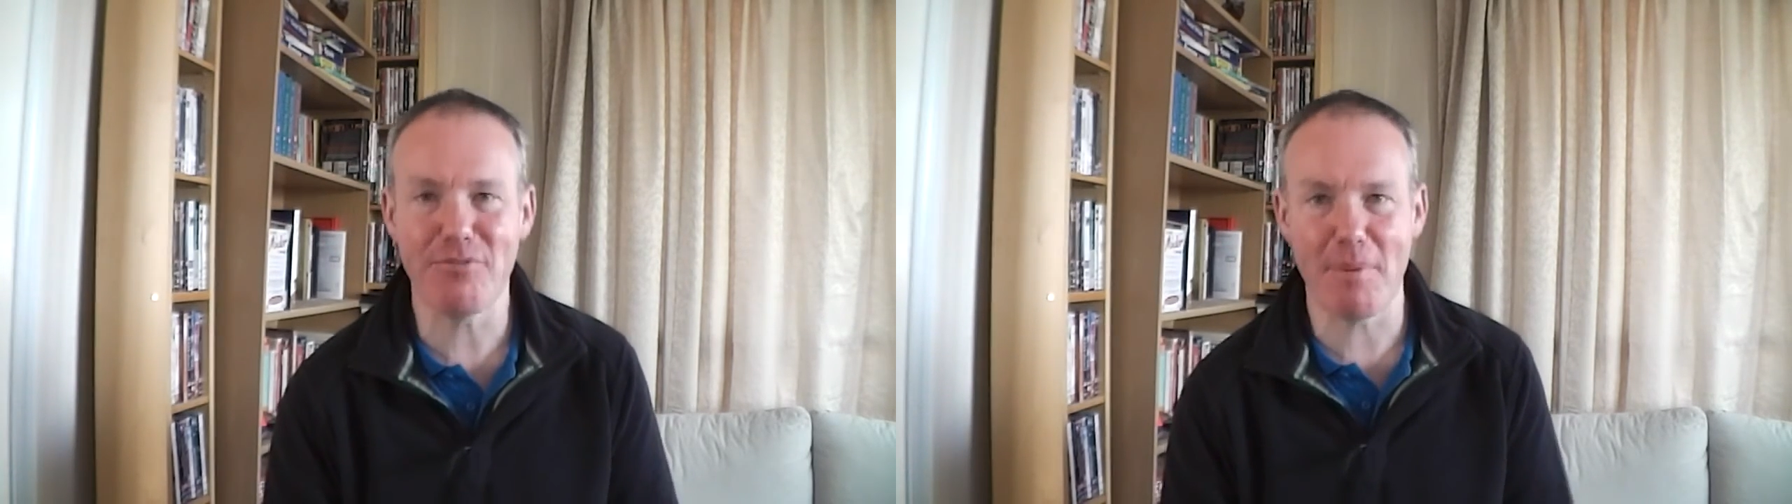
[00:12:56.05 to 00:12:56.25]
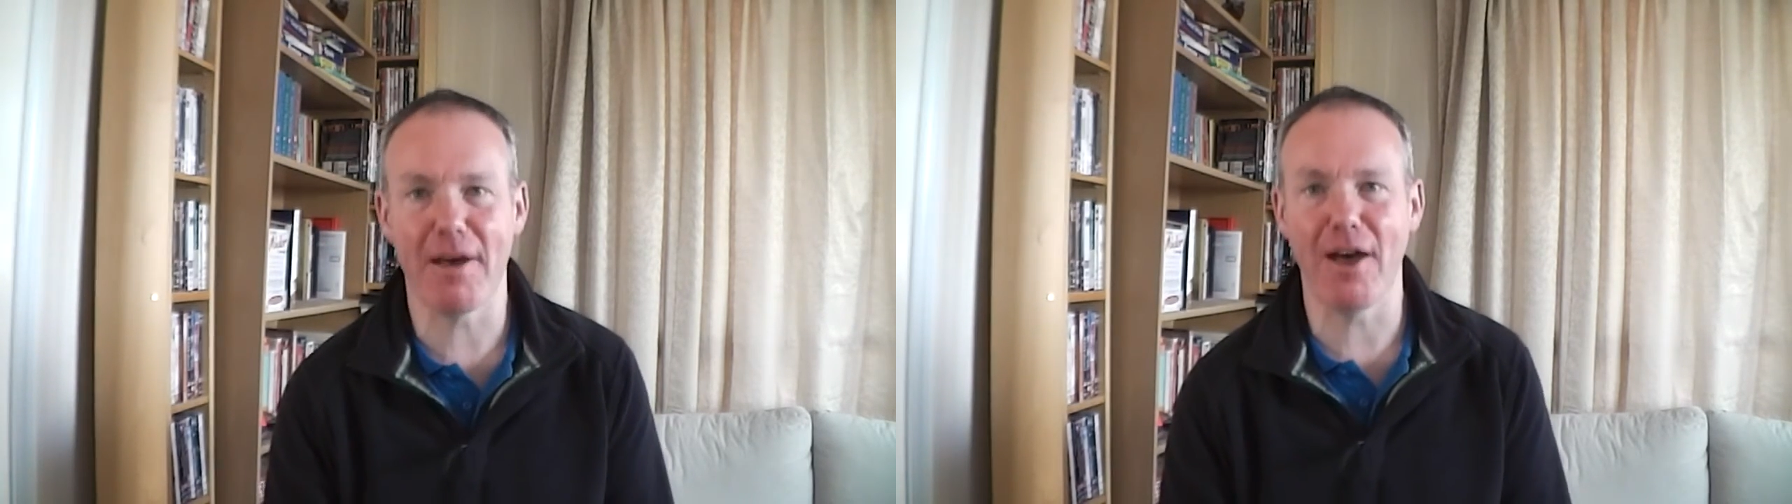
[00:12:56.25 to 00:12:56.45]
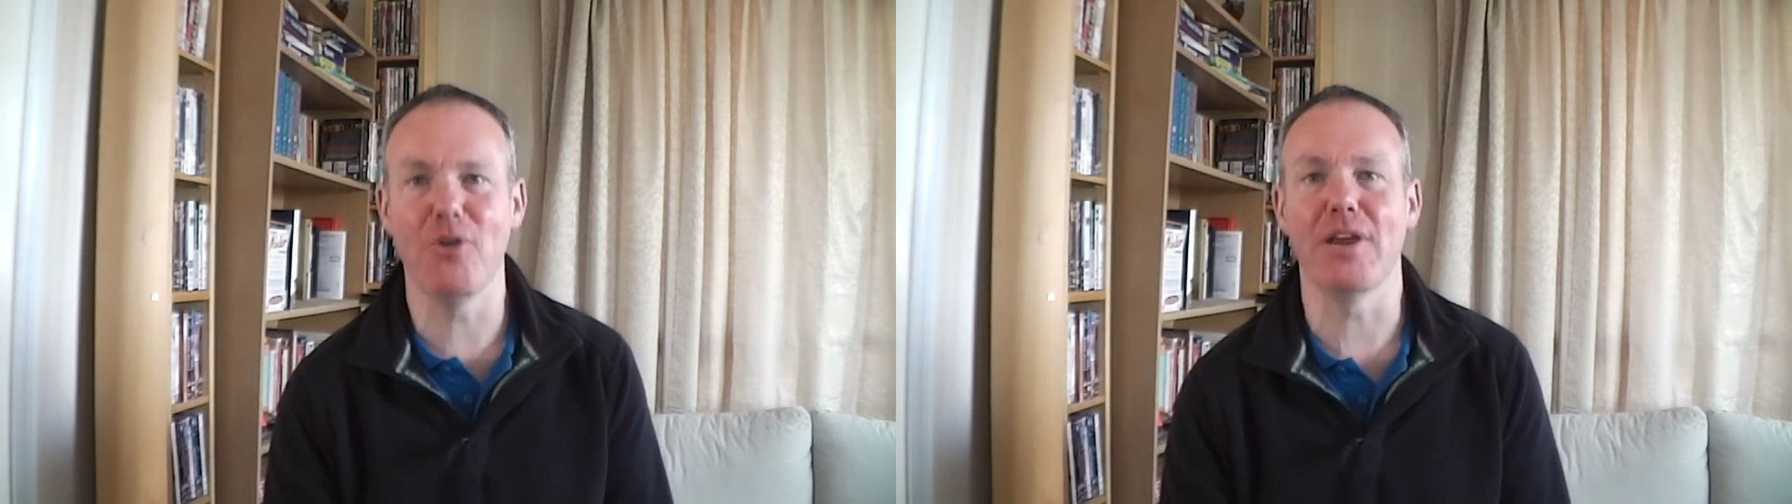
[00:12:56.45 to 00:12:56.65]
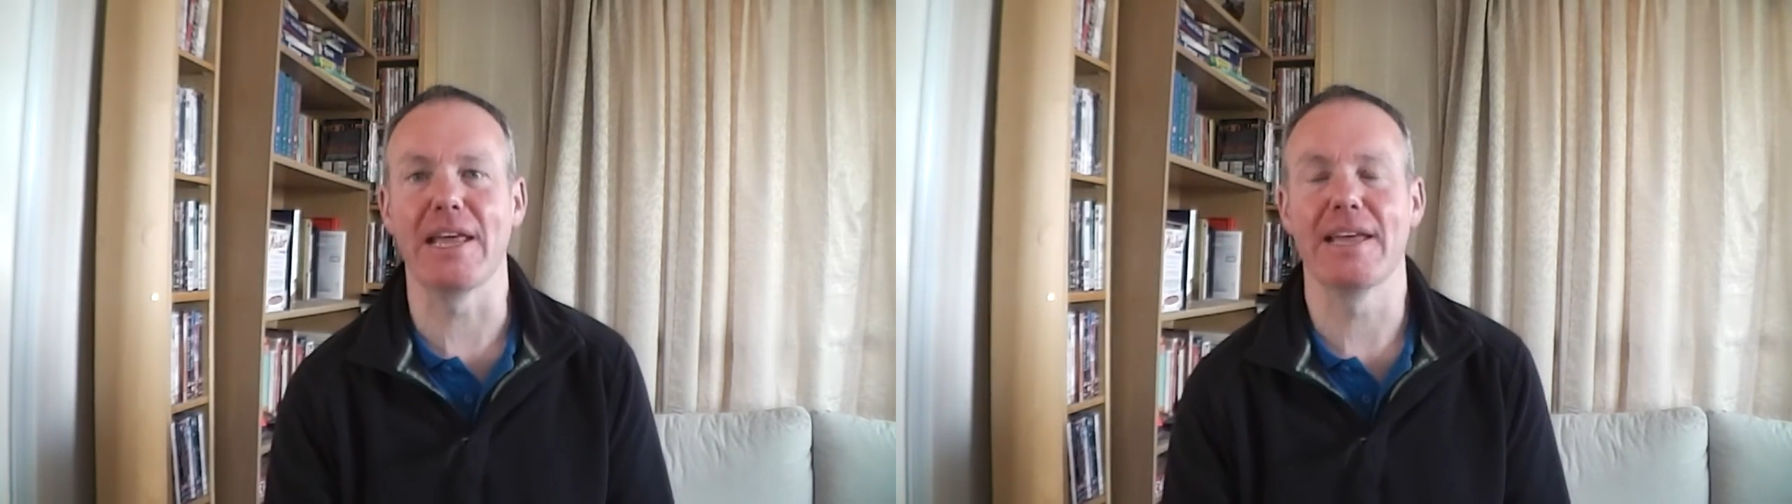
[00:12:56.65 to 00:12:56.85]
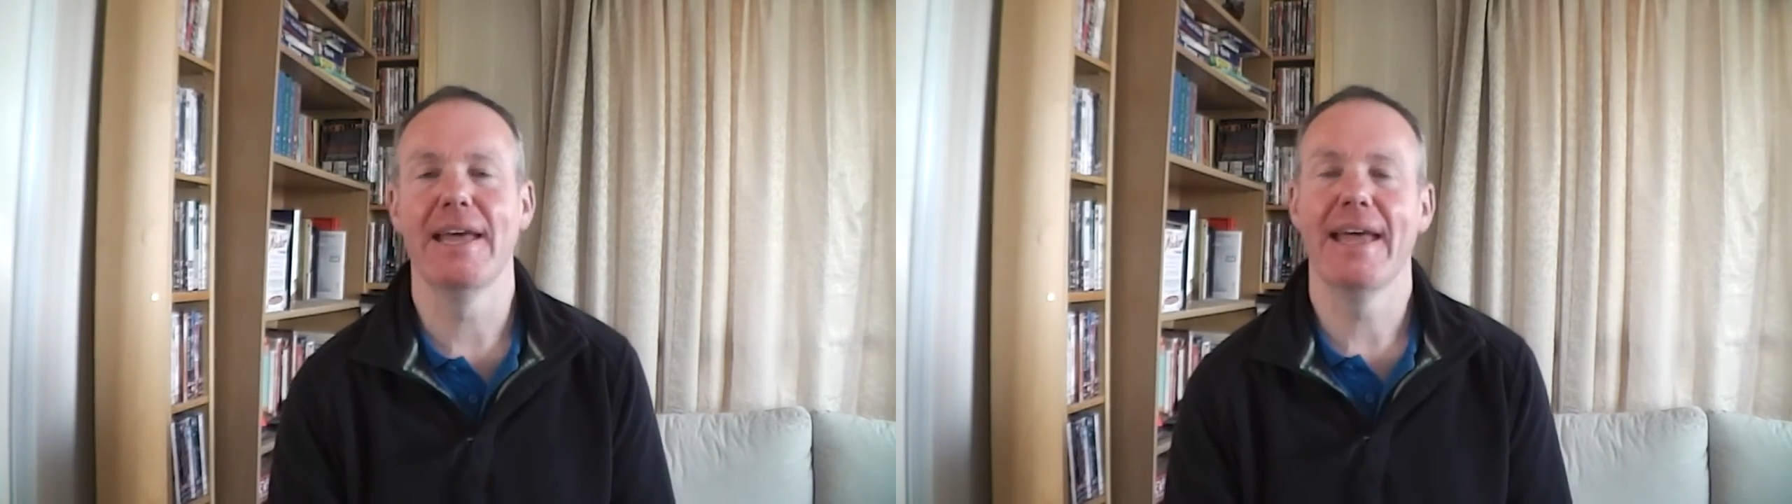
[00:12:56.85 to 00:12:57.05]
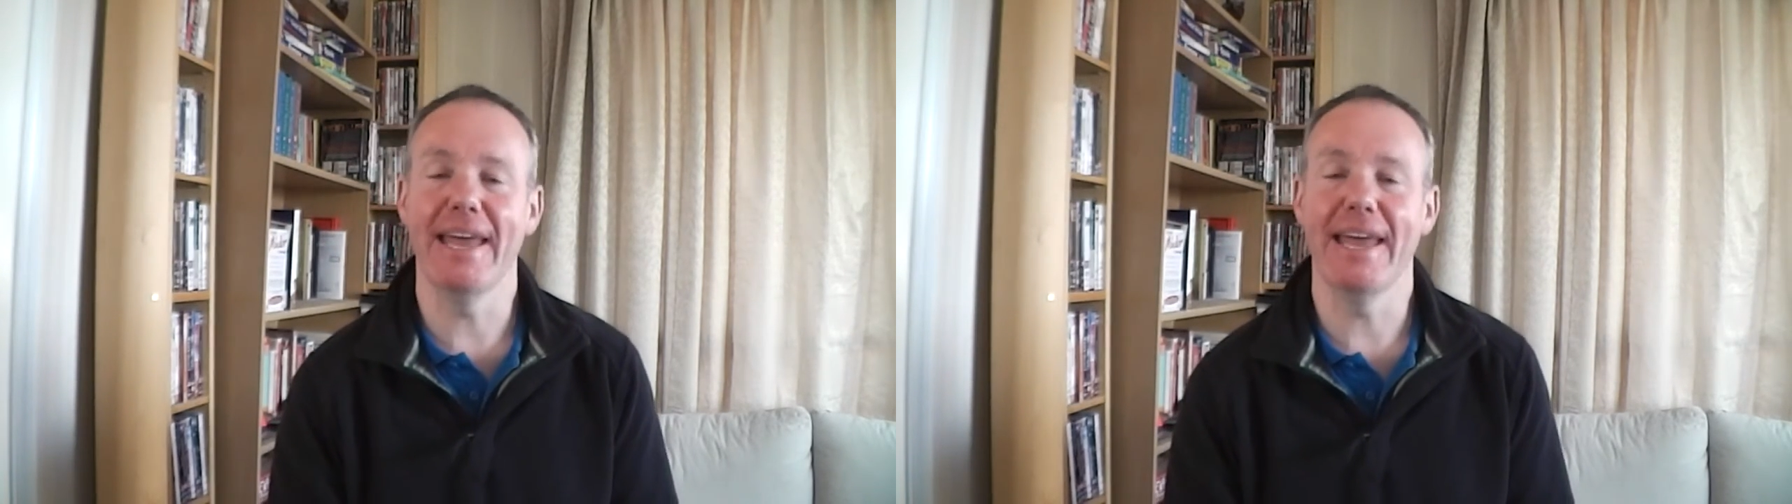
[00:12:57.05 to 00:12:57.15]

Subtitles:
remember owning